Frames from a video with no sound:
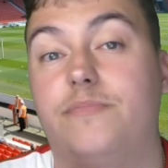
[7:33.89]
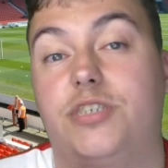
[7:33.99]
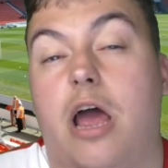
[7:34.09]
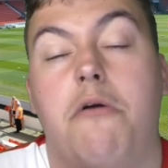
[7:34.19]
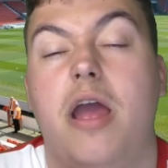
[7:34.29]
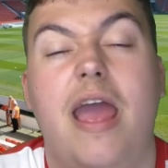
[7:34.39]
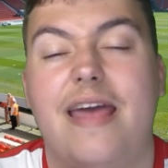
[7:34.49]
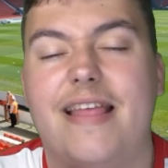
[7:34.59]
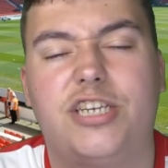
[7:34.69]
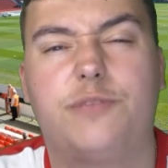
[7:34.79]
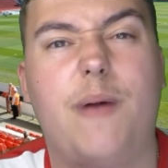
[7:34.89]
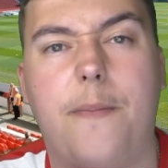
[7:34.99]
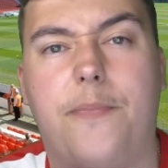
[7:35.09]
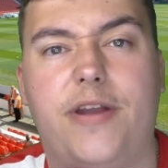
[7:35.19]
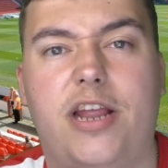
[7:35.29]
So that's just
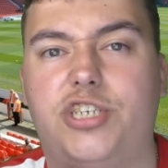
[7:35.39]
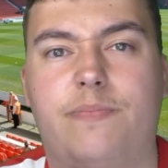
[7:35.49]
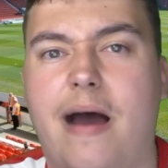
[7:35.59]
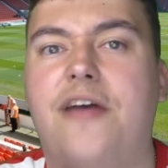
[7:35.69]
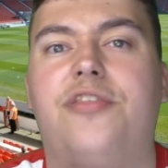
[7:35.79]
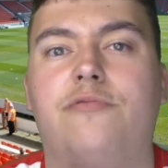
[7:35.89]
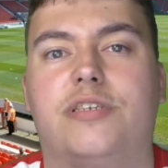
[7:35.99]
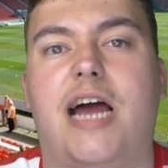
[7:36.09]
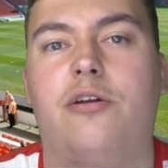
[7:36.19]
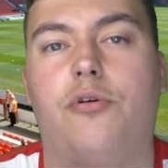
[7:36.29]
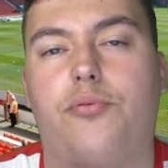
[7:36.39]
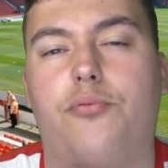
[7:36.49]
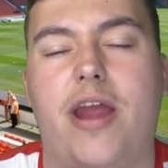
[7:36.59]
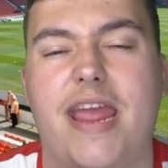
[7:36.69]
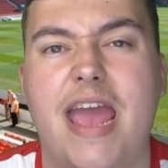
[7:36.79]
my prediction, but I think we'll sign all
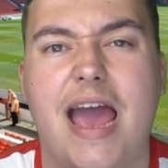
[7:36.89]
three.